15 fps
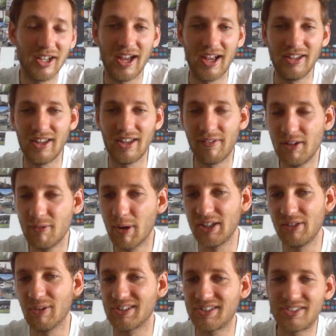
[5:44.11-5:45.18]
and
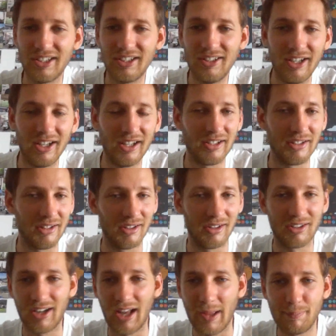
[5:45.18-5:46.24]
everybody was singing,
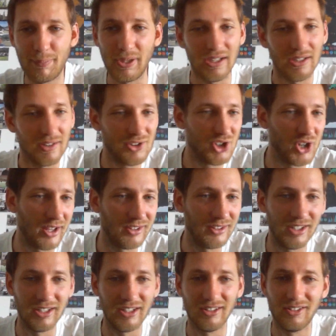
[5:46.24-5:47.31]
clapping,
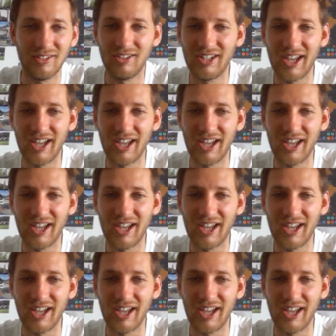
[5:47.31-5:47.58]
chanting,